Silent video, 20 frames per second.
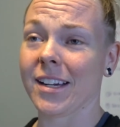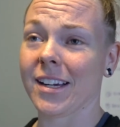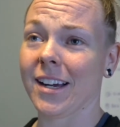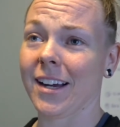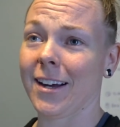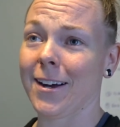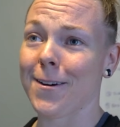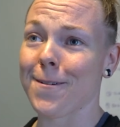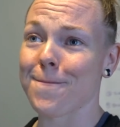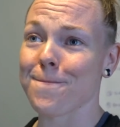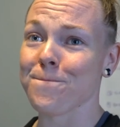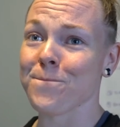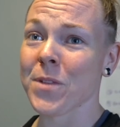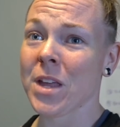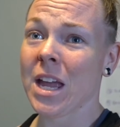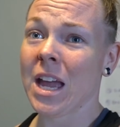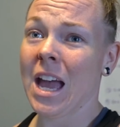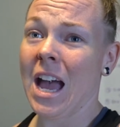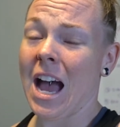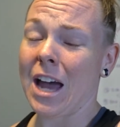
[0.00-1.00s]
I
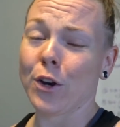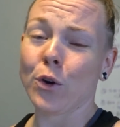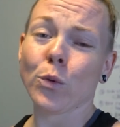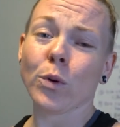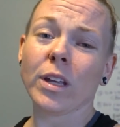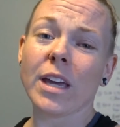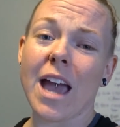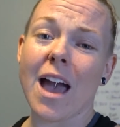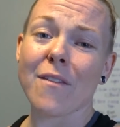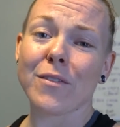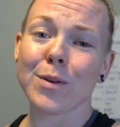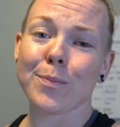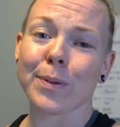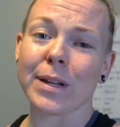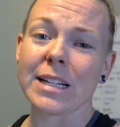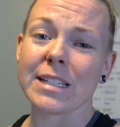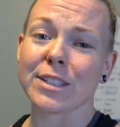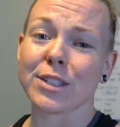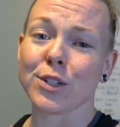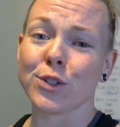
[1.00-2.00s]
don't really have any
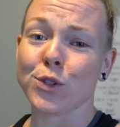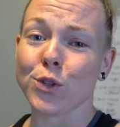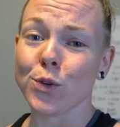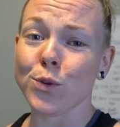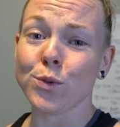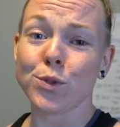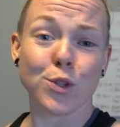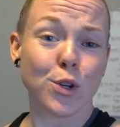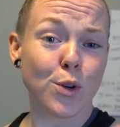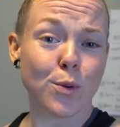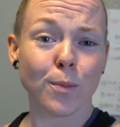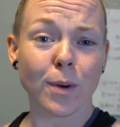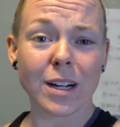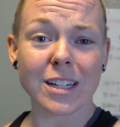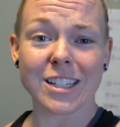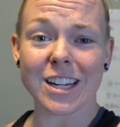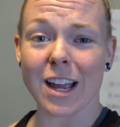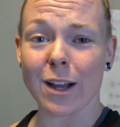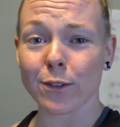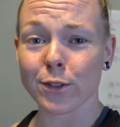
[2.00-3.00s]
plans to do too
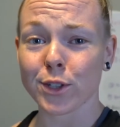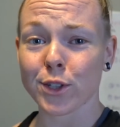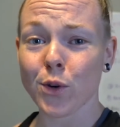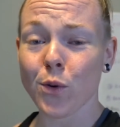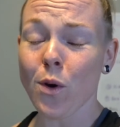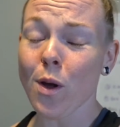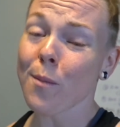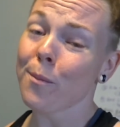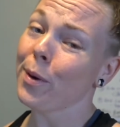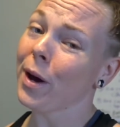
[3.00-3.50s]
much else to it,